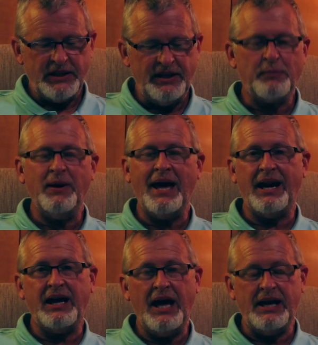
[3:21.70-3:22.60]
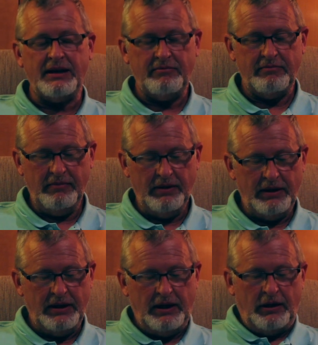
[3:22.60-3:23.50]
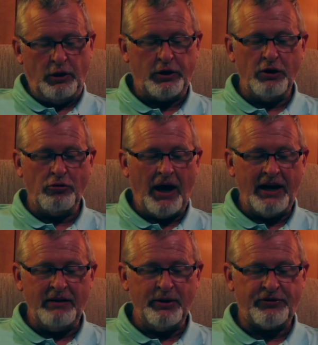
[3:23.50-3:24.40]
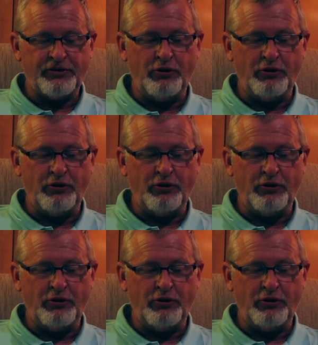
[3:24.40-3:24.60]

Nick began again. Looking right at Mrs.